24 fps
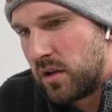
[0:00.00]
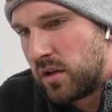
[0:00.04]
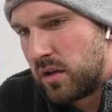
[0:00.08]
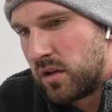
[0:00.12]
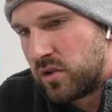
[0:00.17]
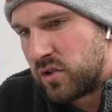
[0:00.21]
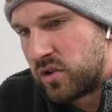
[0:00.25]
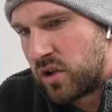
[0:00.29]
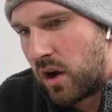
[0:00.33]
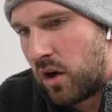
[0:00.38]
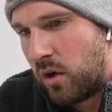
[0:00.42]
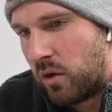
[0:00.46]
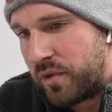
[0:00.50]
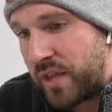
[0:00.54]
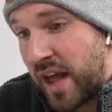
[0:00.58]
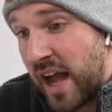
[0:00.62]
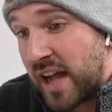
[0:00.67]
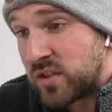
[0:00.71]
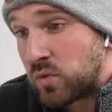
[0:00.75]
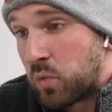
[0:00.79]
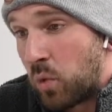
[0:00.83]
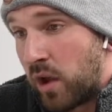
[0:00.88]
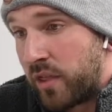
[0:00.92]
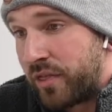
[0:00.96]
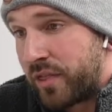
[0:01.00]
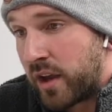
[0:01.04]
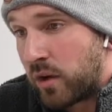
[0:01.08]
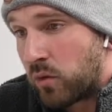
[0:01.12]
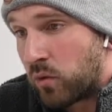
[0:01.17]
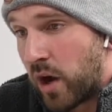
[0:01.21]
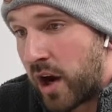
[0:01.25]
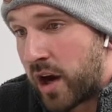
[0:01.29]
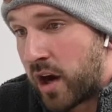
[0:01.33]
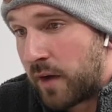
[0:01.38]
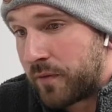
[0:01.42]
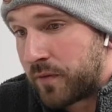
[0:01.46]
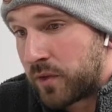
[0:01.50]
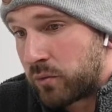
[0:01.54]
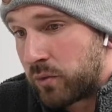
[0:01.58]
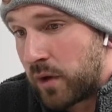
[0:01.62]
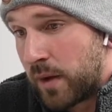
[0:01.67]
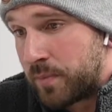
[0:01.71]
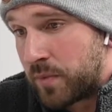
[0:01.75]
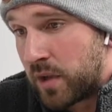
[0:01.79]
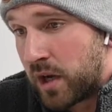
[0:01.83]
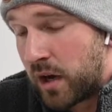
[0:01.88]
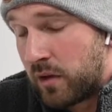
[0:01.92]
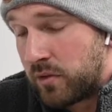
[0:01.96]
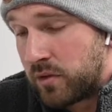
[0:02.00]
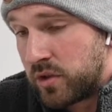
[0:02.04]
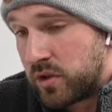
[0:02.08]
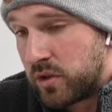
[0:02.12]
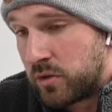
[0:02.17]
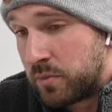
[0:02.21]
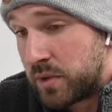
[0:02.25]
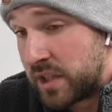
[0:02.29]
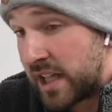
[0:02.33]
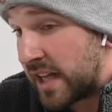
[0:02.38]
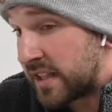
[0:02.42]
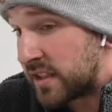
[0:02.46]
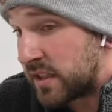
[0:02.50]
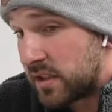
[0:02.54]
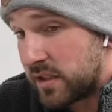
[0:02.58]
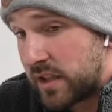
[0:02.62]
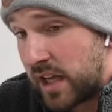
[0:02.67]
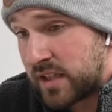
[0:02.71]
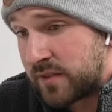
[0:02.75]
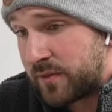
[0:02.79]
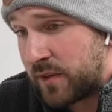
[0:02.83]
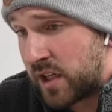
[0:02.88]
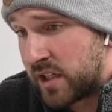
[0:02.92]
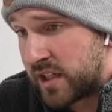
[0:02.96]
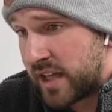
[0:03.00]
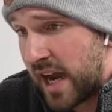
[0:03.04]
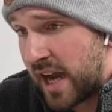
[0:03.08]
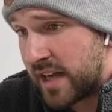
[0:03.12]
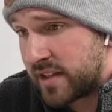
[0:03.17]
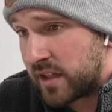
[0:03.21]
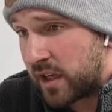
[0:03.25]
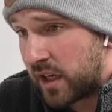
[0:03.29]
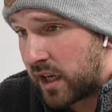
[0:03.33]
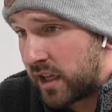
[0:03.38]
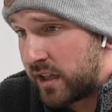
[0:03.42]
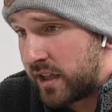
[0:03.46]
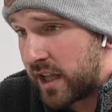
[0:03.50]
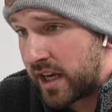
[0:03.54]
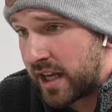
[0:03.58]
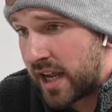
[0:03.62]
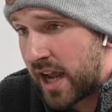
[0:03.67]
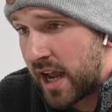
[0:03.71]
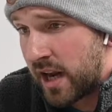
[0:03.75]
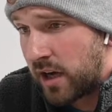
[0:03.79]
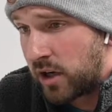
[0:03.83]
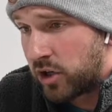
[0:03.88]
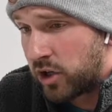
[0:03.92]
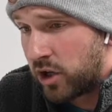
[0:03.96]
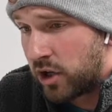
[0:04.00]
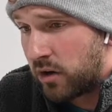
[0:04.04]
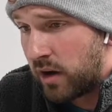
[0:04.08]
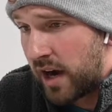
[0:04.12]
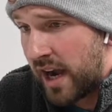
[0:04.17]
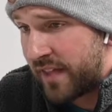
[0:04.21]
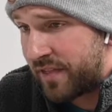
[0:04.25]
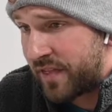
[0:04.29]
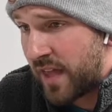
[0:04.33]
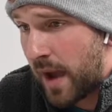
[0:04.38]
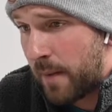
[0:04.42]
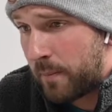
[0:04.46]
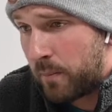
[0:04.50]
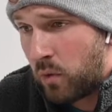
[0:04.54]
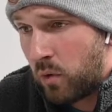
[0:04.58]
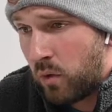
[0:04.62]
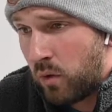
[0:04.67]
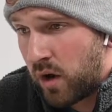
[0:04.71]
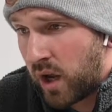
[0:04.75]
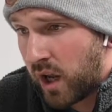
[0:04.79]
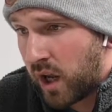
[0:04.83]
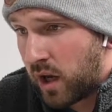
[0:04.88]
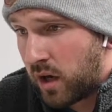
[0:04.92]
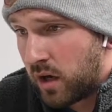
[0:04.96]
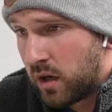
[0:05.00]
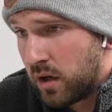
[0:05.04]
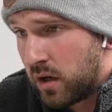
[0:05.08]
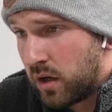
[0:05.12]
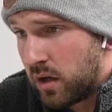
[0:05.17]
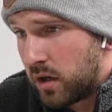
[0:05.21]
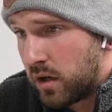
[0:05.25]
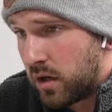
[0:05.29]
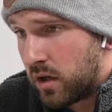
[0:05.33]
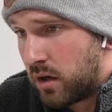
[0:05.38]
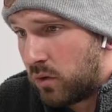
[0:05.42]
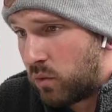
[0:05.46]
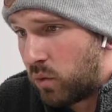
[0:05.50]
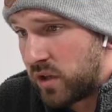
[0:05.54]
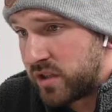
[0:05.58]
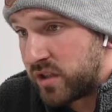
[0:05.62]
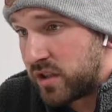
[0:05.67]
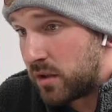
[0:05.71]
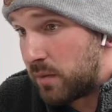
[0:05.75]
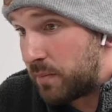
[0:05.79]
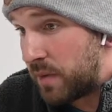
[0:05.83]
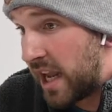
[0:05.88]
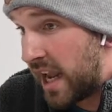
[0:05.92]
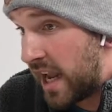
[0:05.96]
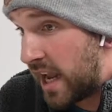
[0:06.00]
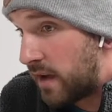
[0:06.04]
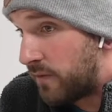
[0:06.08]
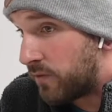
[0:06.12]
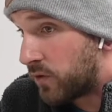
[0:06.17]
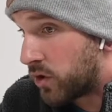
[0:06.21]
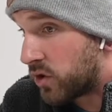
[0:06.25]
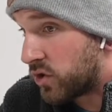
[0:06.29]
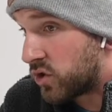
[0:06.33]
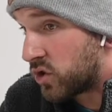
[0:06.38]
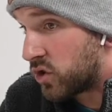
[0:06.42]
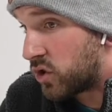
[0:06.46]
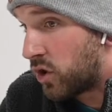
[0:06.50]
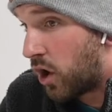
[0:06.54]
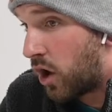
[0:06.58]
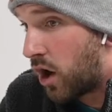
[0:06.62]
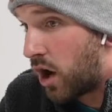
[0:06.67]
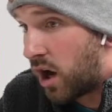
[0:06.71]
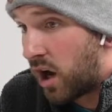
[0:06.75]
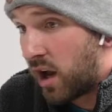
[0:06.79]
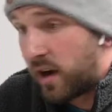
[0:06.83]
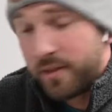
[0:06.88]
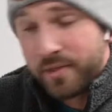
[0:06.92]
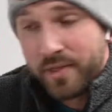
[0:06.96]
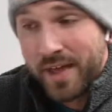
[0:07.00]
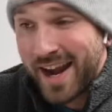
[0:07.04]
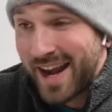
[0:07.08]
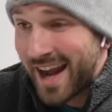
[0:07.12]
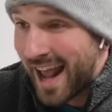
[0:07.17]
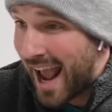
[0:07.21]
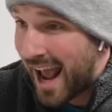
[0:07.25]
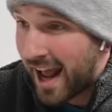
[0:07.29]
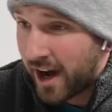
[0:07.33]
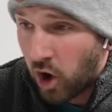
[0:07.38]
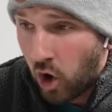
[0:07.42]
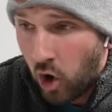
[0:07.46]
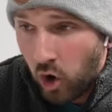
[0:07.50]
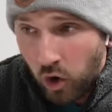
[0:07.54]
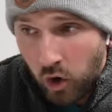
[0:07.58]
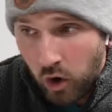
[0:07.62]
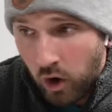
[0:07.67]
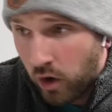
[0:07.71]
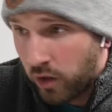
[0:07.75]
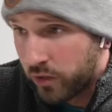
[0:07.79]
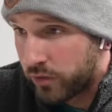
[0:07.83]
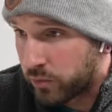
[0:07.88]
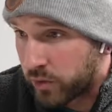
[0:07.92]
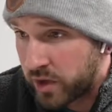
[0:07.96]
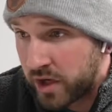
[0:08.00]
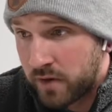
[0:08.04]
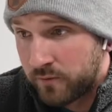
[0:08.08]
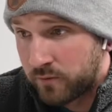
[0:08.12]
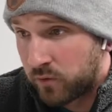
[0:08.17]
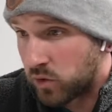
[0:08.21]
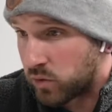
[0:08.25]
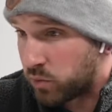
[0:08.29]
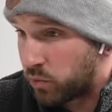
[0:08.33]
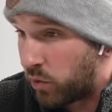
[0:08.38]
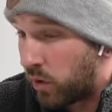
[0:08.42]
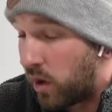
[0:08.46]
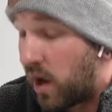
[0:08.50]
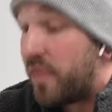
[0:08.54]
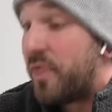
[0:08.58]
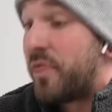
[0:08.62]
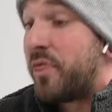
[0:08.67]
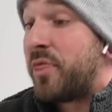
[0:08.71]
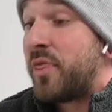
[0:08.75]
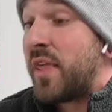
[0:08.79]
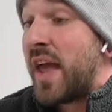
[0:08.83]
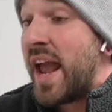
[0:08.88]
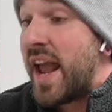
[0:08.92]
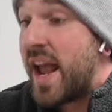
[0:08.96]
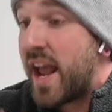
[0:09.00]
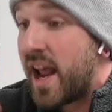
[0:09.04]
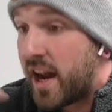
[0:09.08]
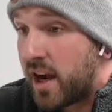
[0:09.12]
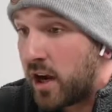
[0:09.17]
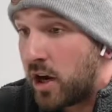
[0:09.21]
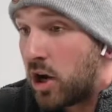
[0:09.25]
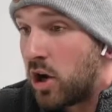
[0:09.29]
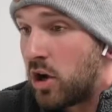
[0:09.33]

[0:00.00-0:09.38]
So that's one thing right off the rip that I would do. But that's fantastic. And then again, you know, at that point, you know, once the behavior is gone, then add all the reinforcement we want. Then